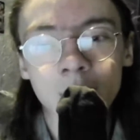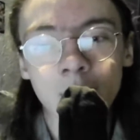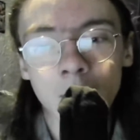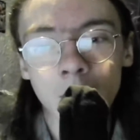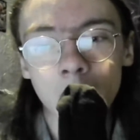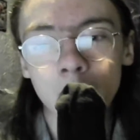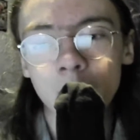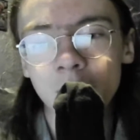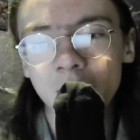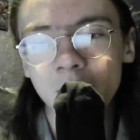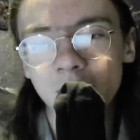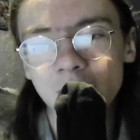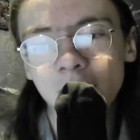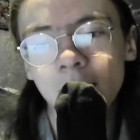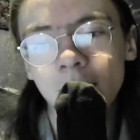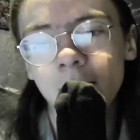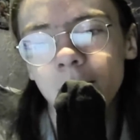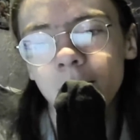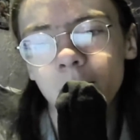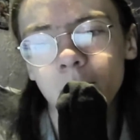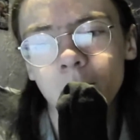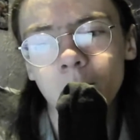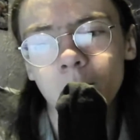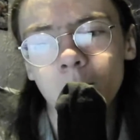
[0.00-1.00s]

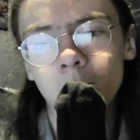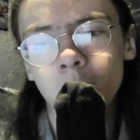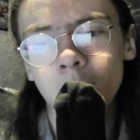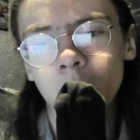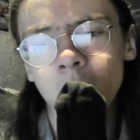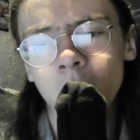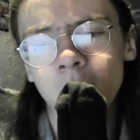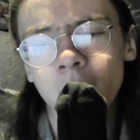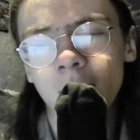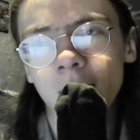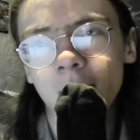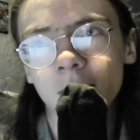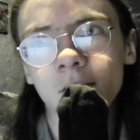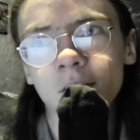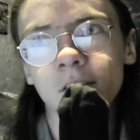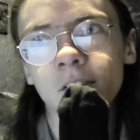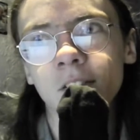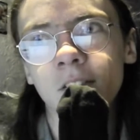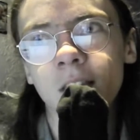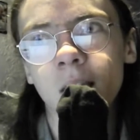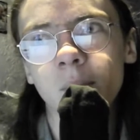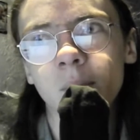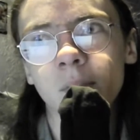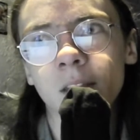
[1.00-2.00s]
Basically, one of the actors
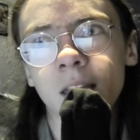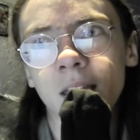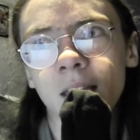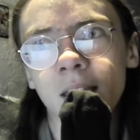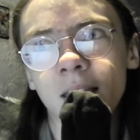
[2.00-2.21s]
kept getting